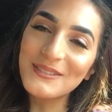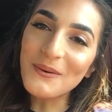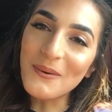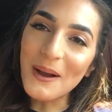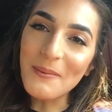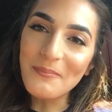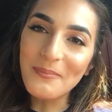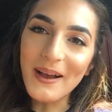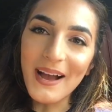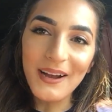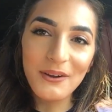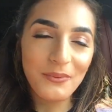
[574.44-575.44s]
so I'm
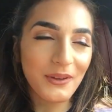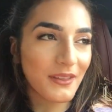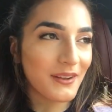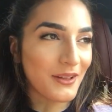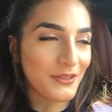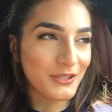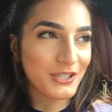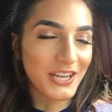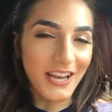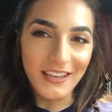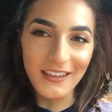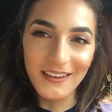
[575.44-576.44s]
back with another
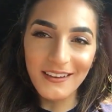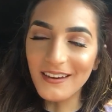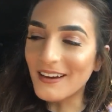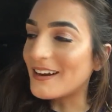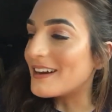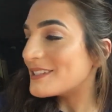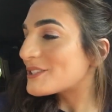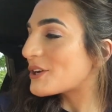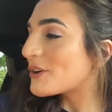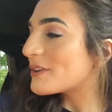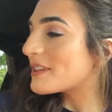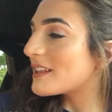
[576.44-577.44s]
check-in. It's
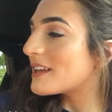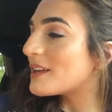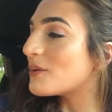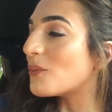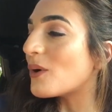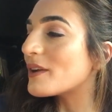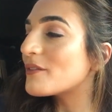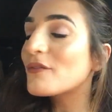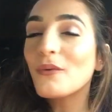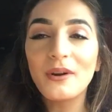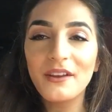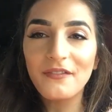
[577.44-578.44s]
currently
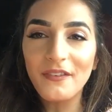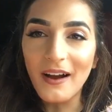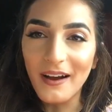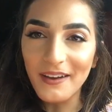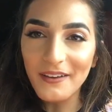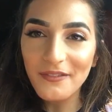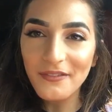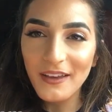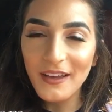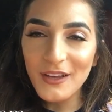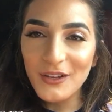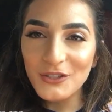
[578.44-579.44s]
1:45,
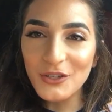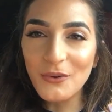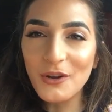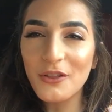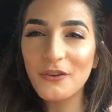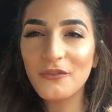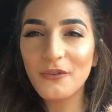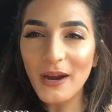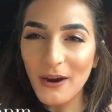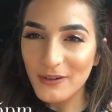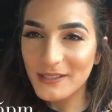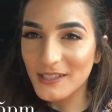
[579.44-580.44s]
so another few
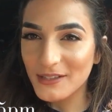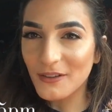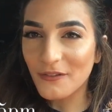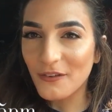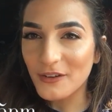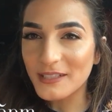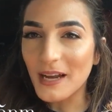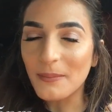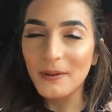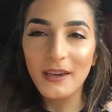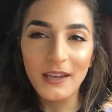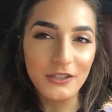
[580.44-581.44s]
hours since the first
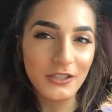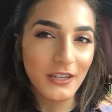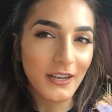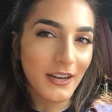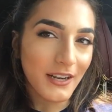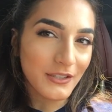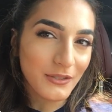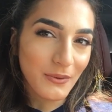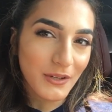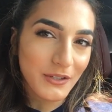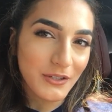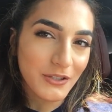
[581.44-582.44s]
application, and I just
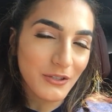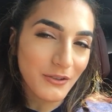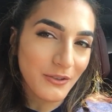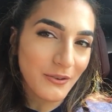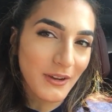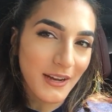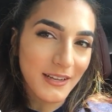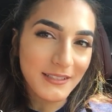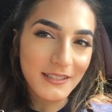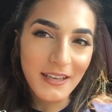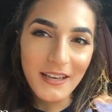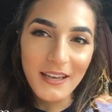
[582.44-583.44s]
wanted to show you guys
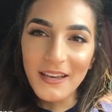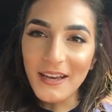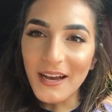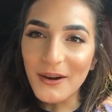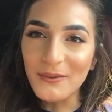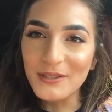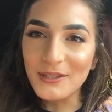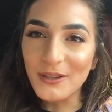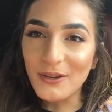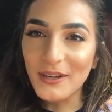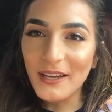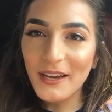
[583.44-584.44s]
how it's
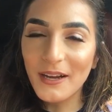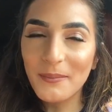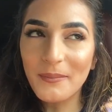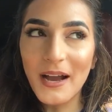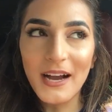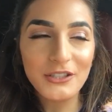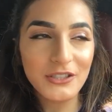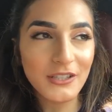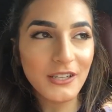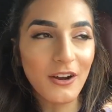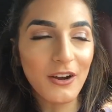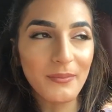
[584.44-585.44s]
looking. I'm
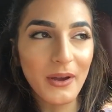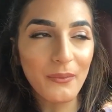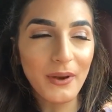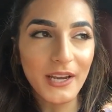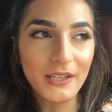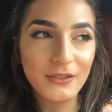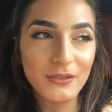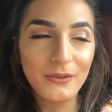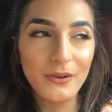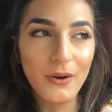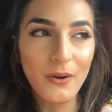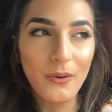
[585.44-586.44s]
actually on my way to
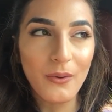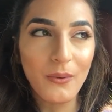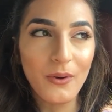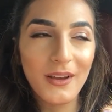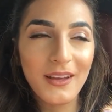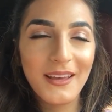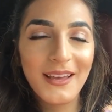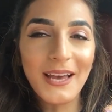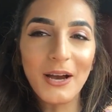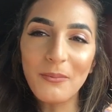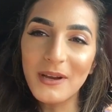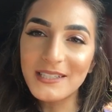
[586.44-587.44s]
go
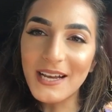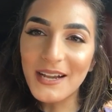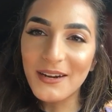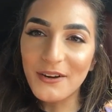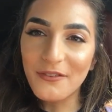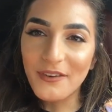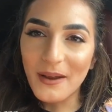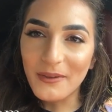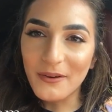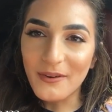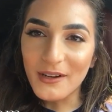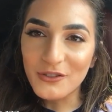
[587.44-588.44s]
help my dad at our
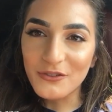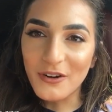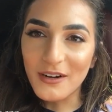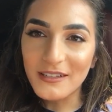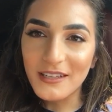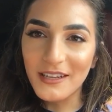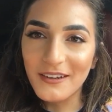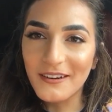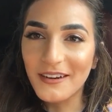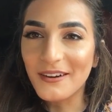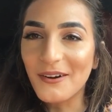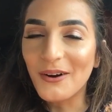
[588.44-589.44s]
family restaurant here
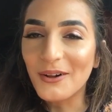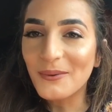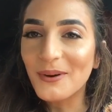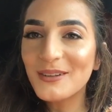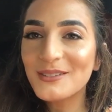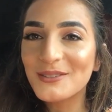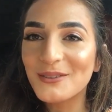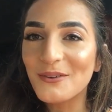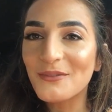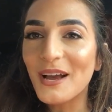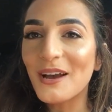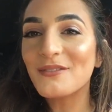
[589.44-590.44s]
in Ottawa. So
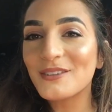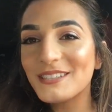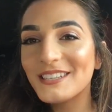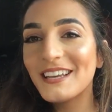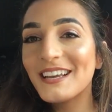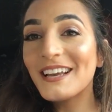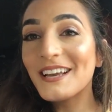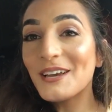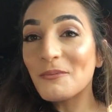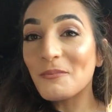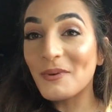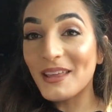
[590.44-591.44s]
if you haven't
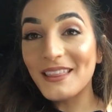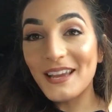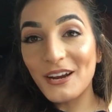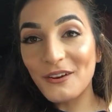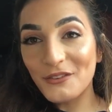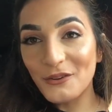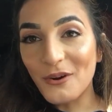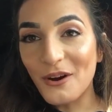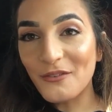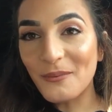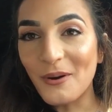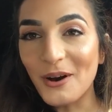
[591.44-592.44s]
been there, if you are
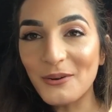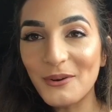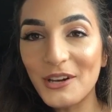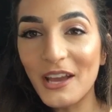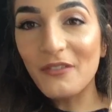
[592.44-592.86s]
from Ottawa and you